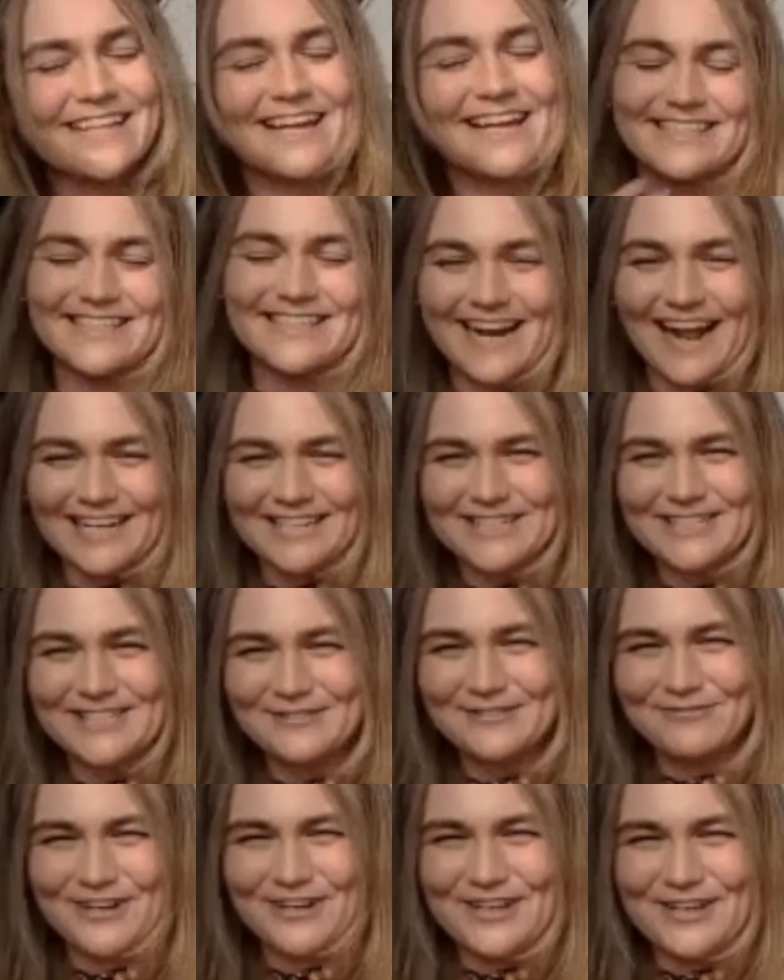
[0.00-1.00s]
Like it's not
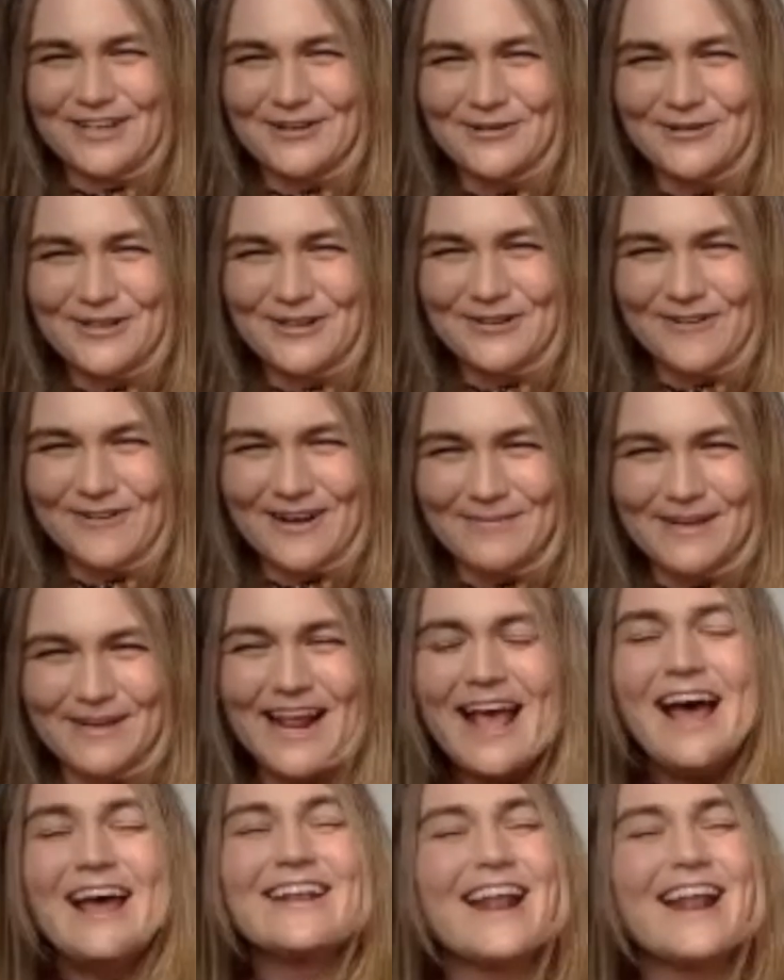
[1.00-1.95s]
just for you, you know what I mean?